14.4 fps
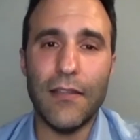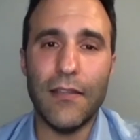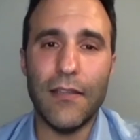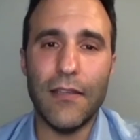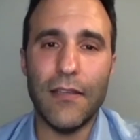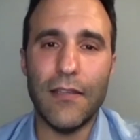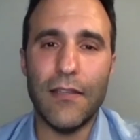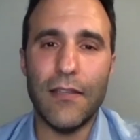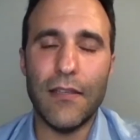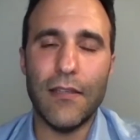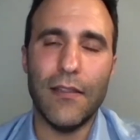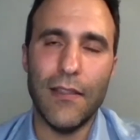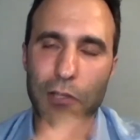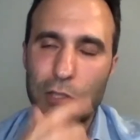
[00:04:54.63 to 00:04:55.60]
the
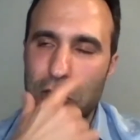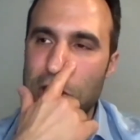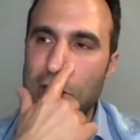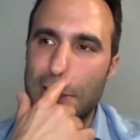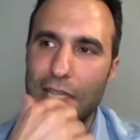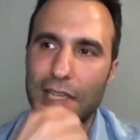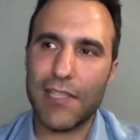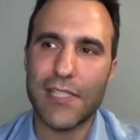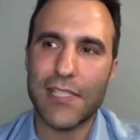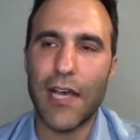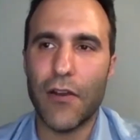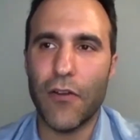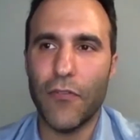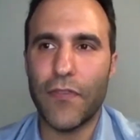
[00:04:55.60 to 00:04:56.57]
logistics
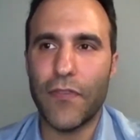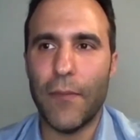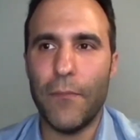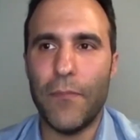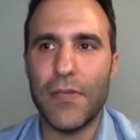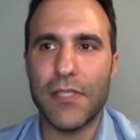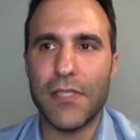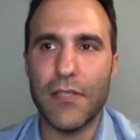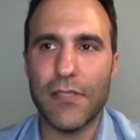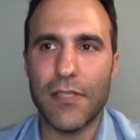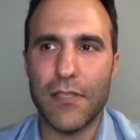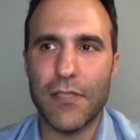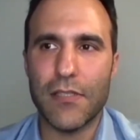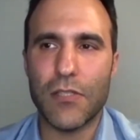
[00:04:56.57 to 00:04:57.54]
side of that business
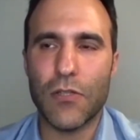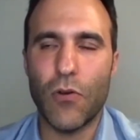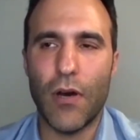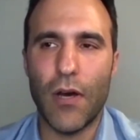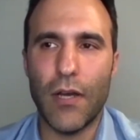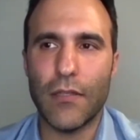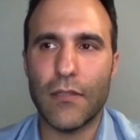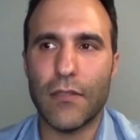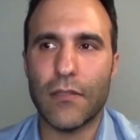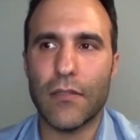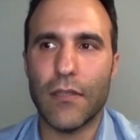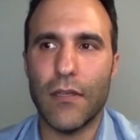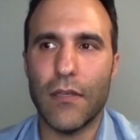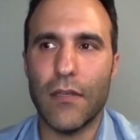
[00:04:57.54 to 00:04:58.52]
is quite,
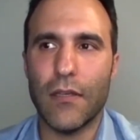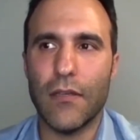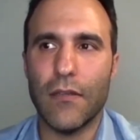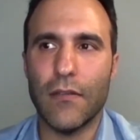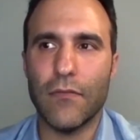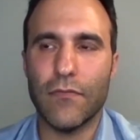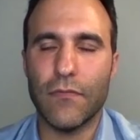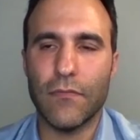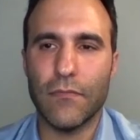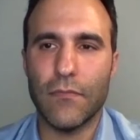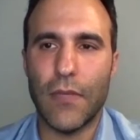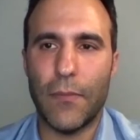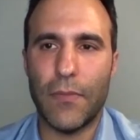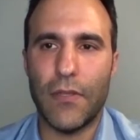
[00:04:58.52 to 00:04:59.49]

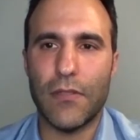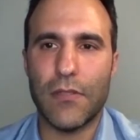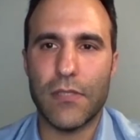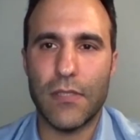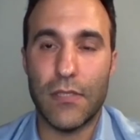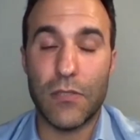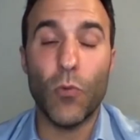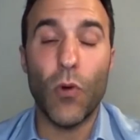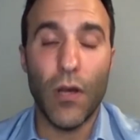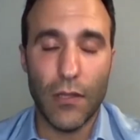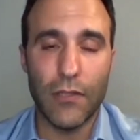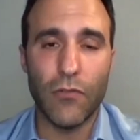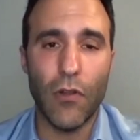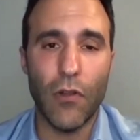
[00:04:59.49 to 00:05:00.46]
I mean, it's well
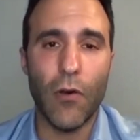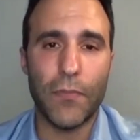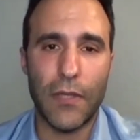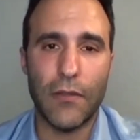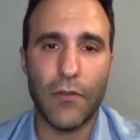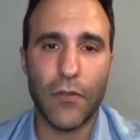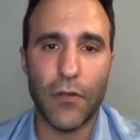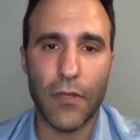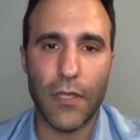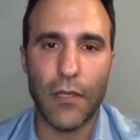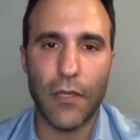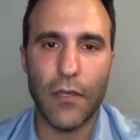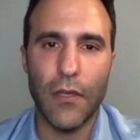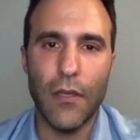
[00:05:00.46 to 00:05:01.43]
developed in
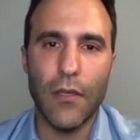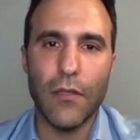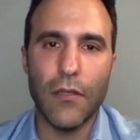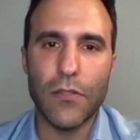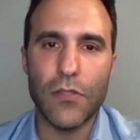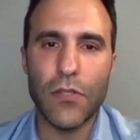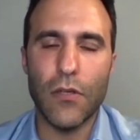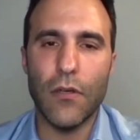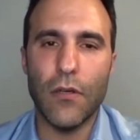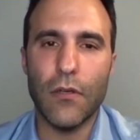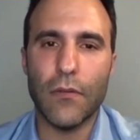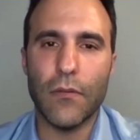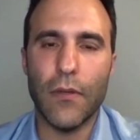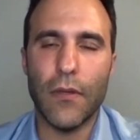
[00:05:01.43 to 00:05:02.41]
Turkey.
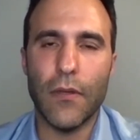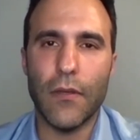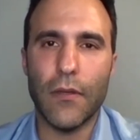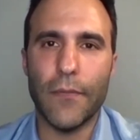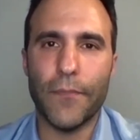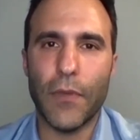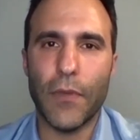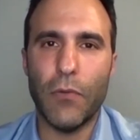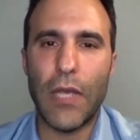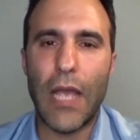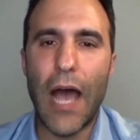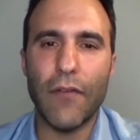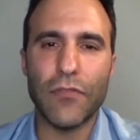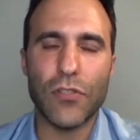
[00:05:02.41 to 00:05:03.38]
So we
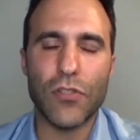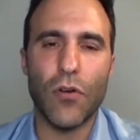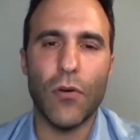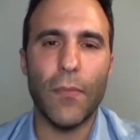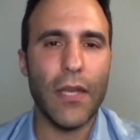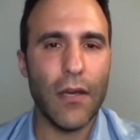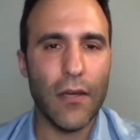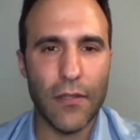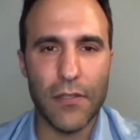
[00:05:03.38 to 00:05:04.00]
have so many other